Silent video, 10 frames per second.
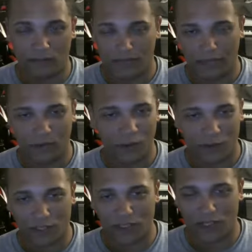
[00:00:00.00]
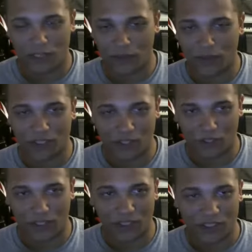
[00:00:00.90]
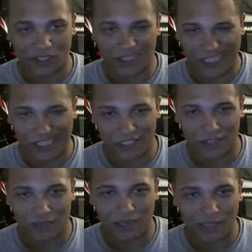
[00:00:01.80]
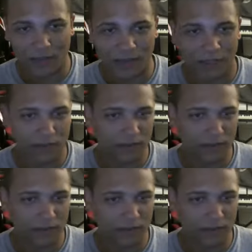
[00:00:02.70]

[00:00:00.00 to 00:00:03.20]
I don't know if this is 100% true. This is just this is just my experience.